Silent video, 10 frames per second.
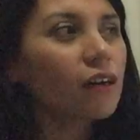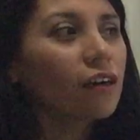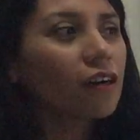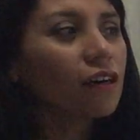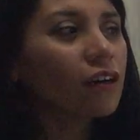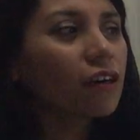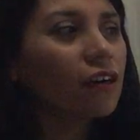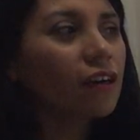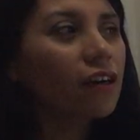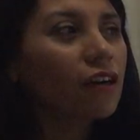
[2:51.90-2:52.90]

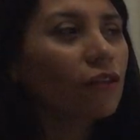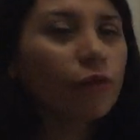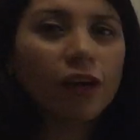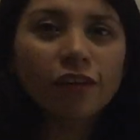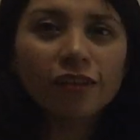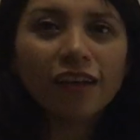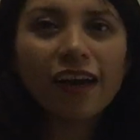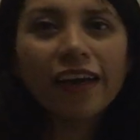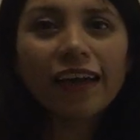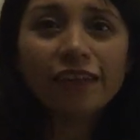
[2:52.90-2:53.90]
Well,
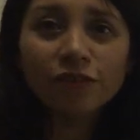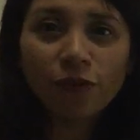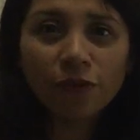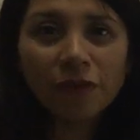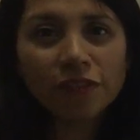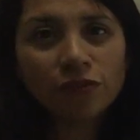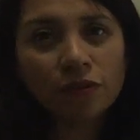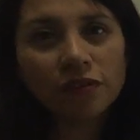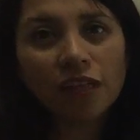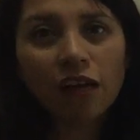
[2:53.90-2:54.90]
I had told my
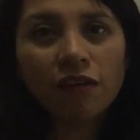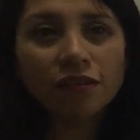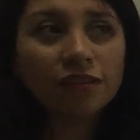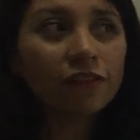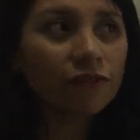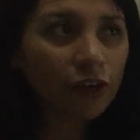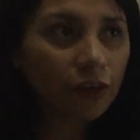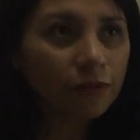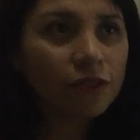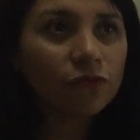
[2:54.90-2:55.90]
students that causative
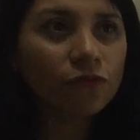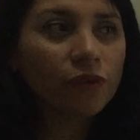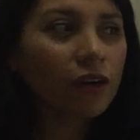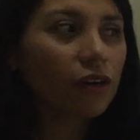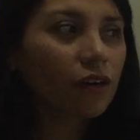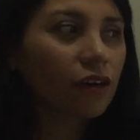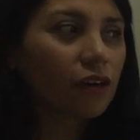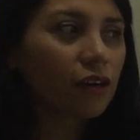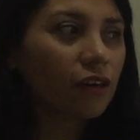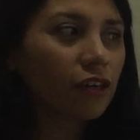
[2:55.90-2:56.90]
verbs
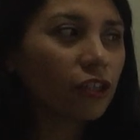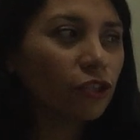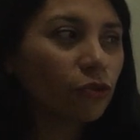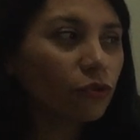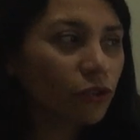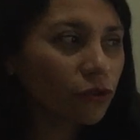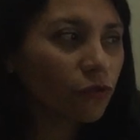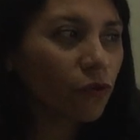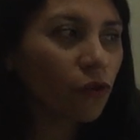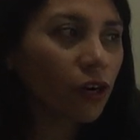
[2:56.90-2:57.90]
were used
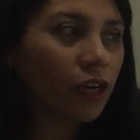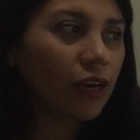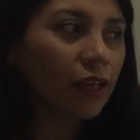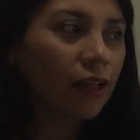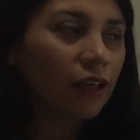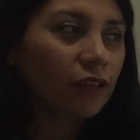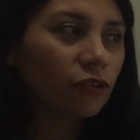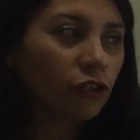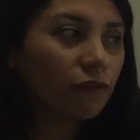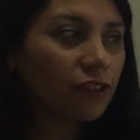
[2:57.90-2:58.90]
for
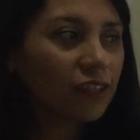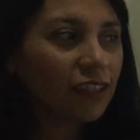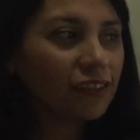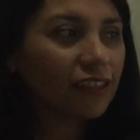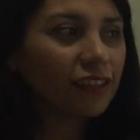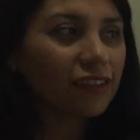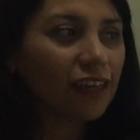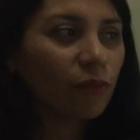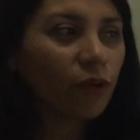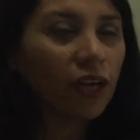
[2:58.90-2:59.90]
services that
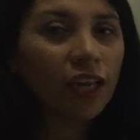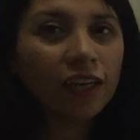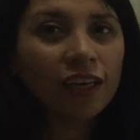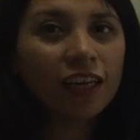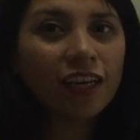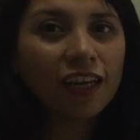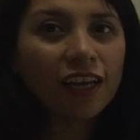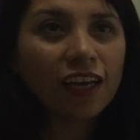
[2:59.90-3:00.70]
someone